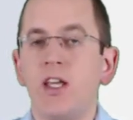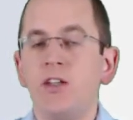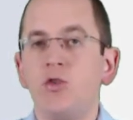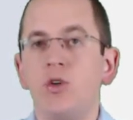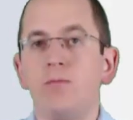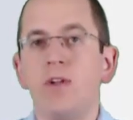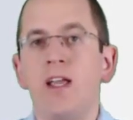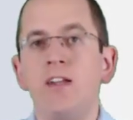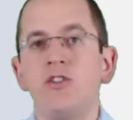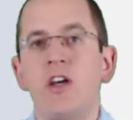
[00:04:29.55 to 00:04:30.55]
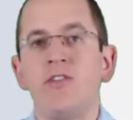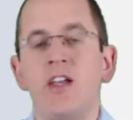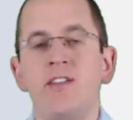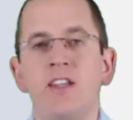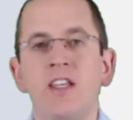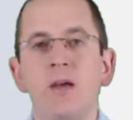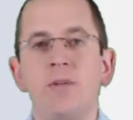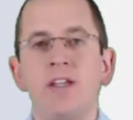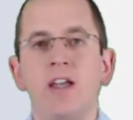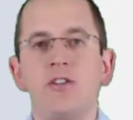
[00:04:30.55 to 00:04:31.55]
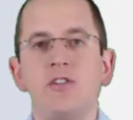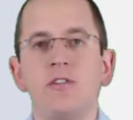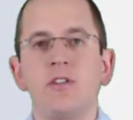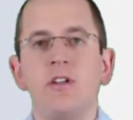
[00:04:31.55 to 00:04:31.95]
into a plain Java SE application.